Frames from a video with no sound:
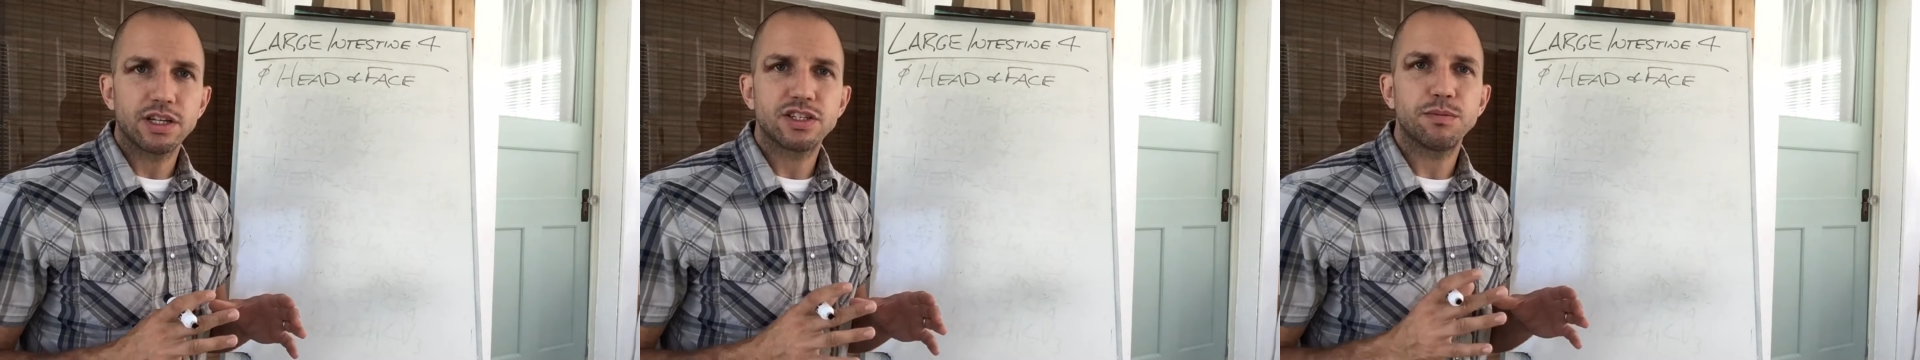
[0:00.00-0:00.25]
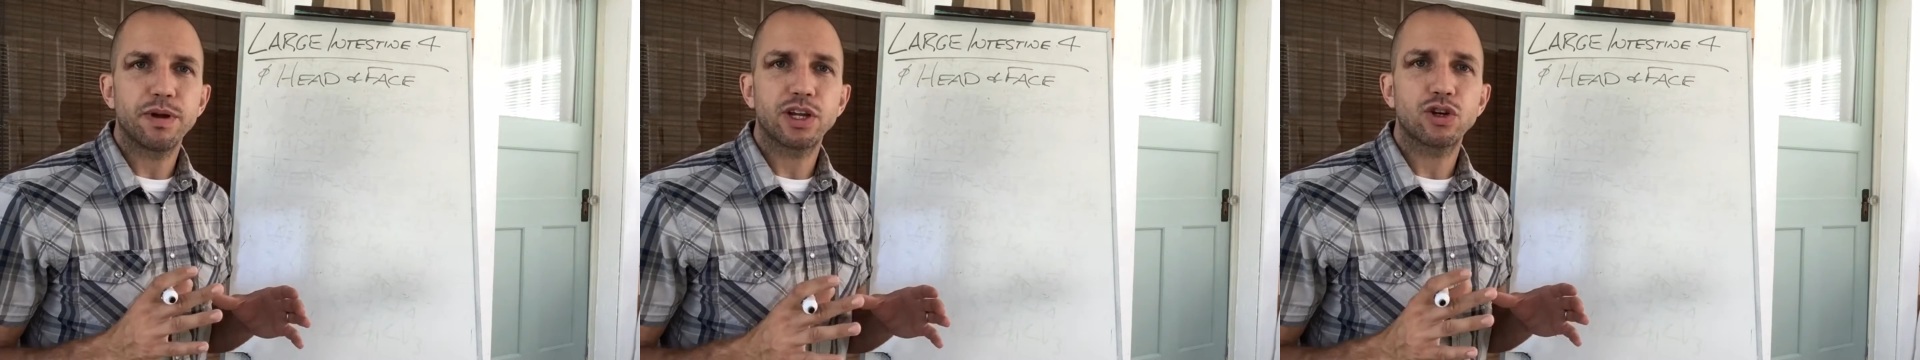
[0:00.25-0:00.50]

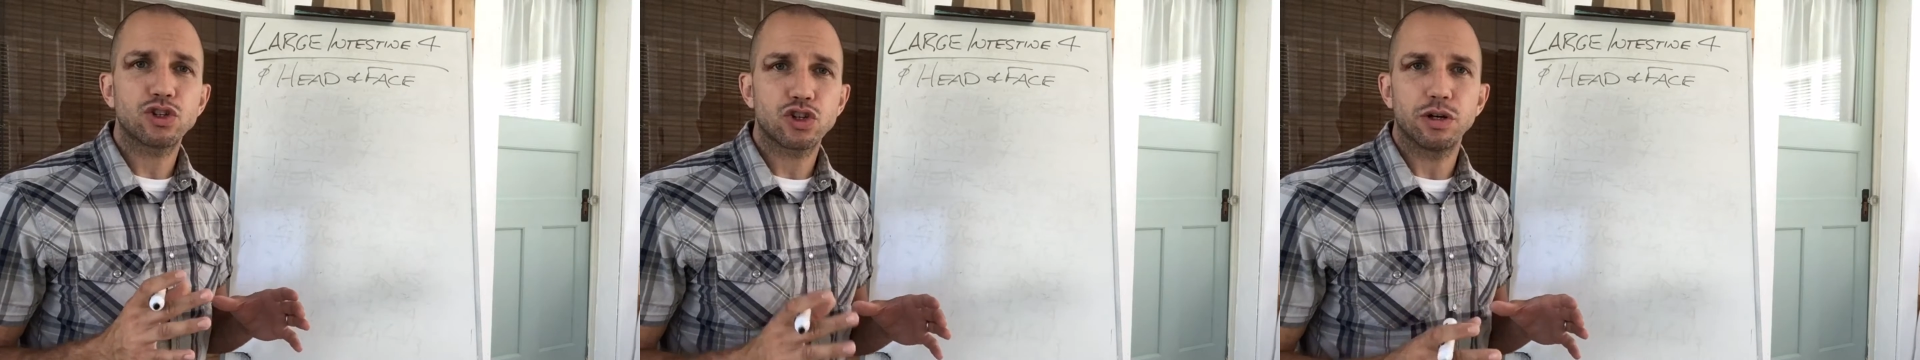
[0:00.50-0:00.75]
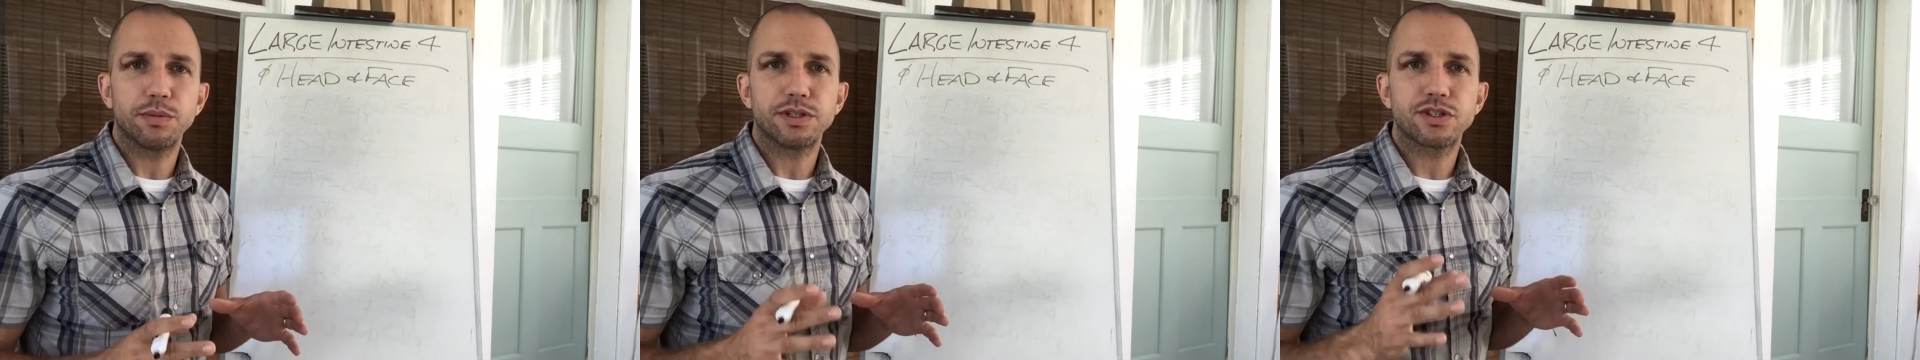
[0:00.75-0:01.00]
to make your
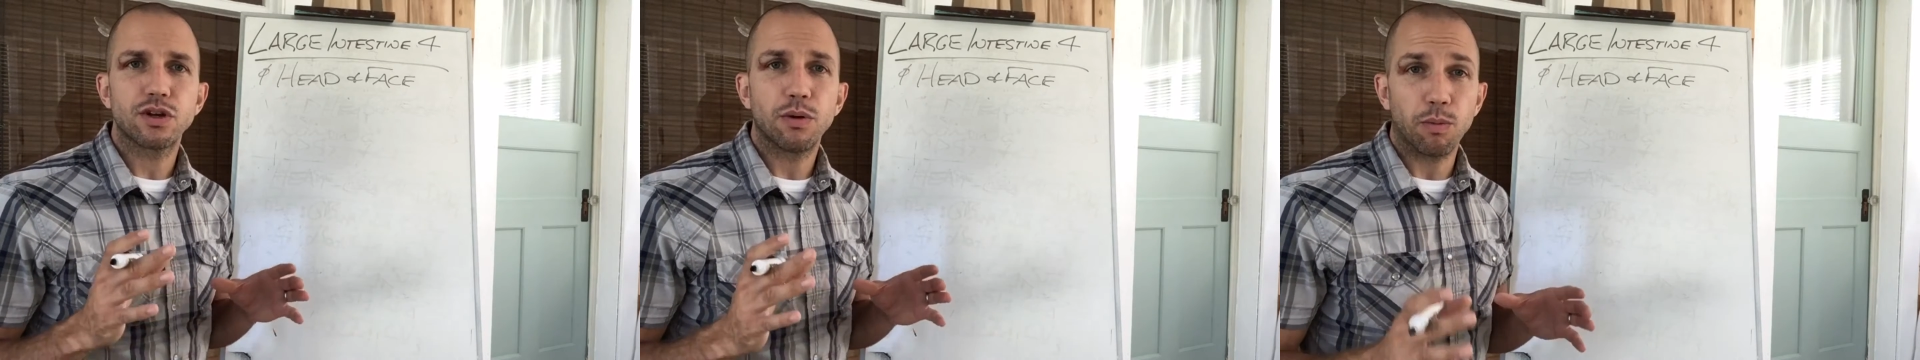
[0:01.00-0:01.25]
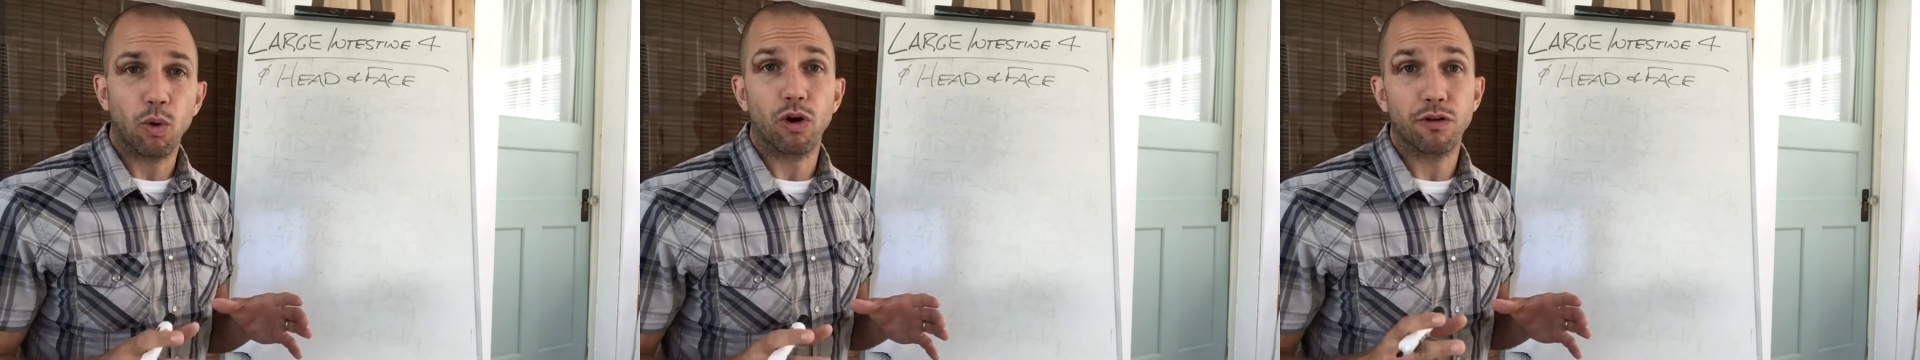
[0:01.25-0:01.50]
treatments
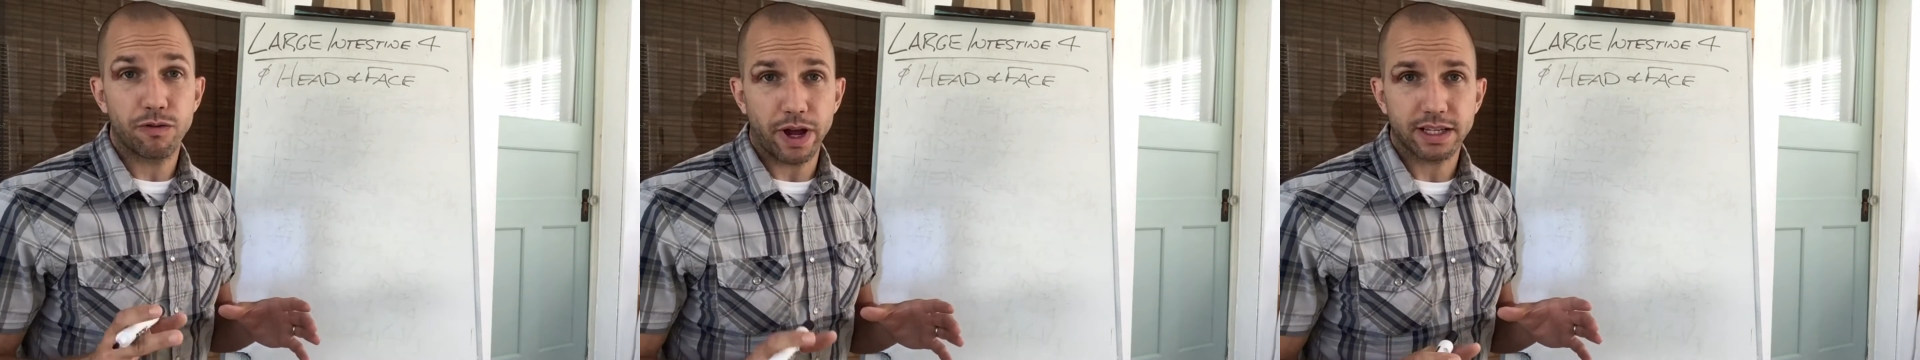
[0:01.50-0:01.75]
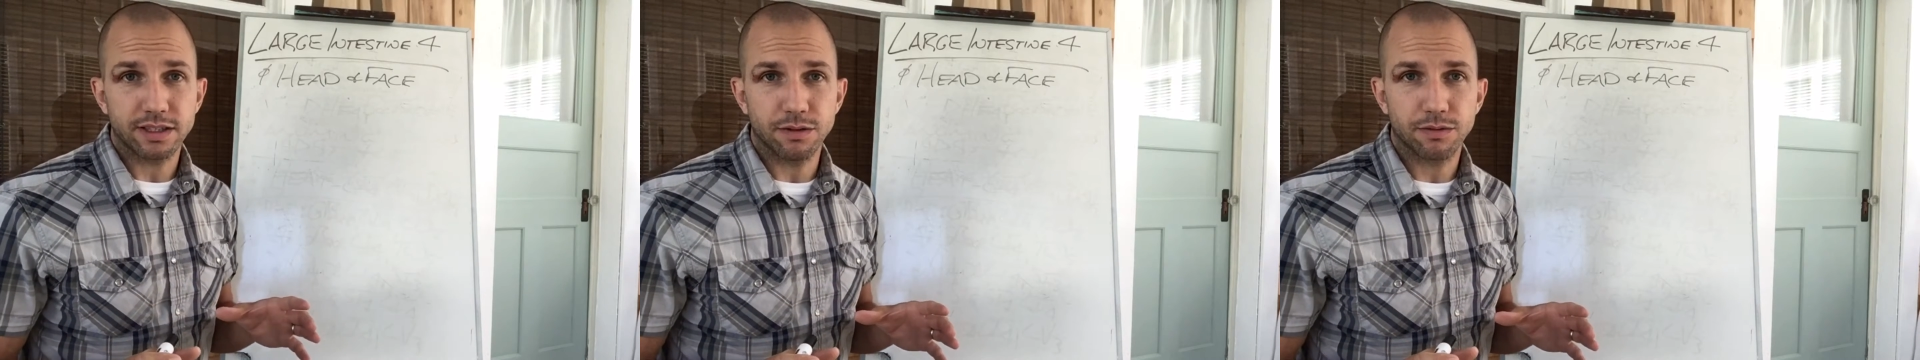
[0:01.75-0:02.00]
more
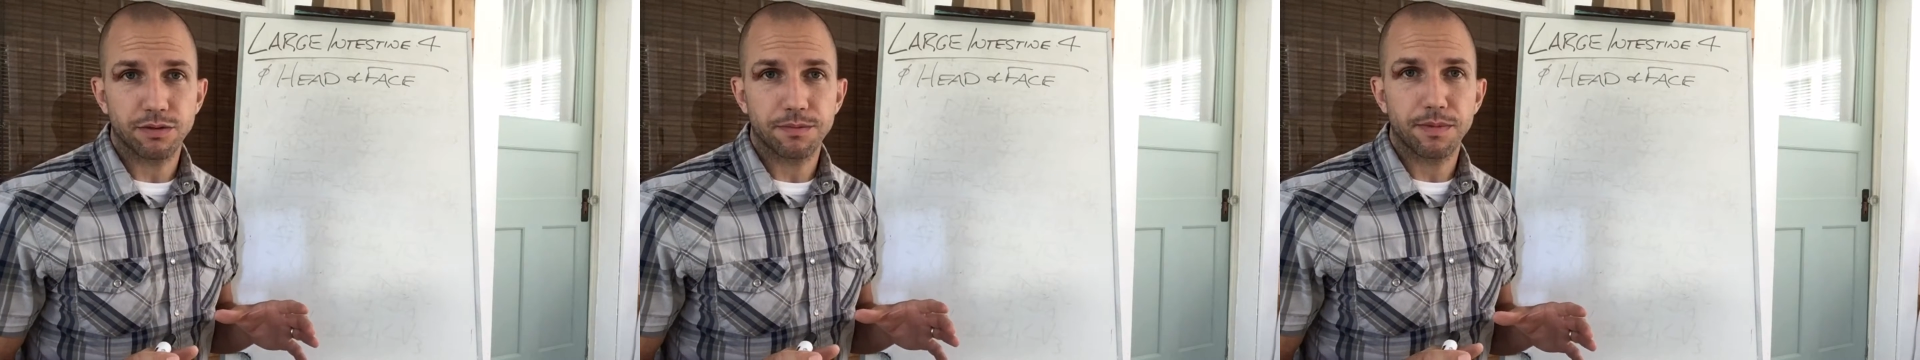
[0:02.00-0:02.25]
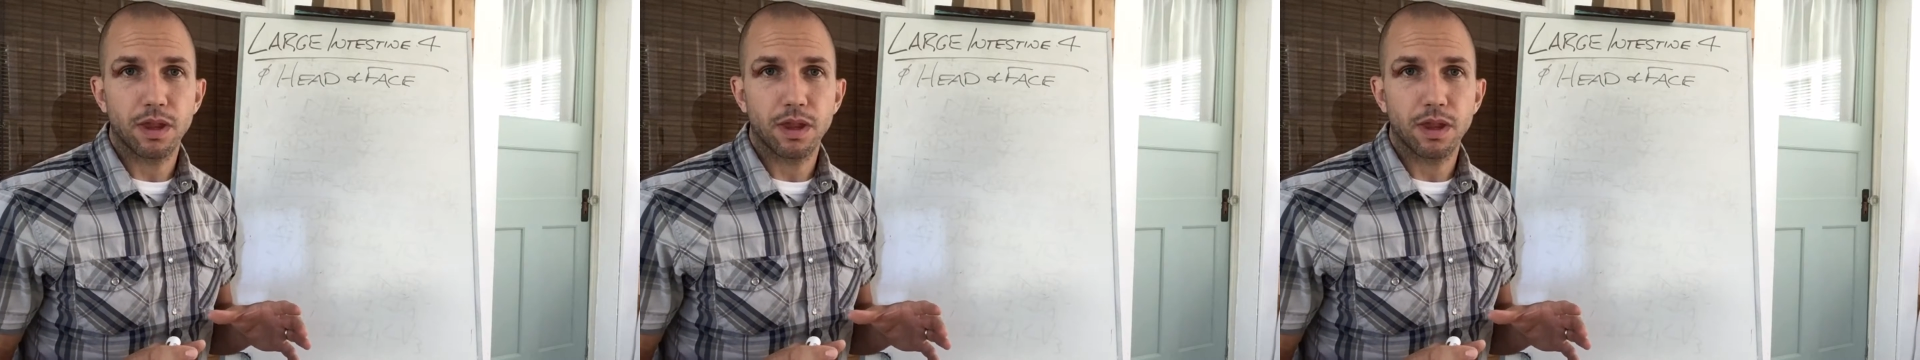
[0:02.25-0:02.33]
effective.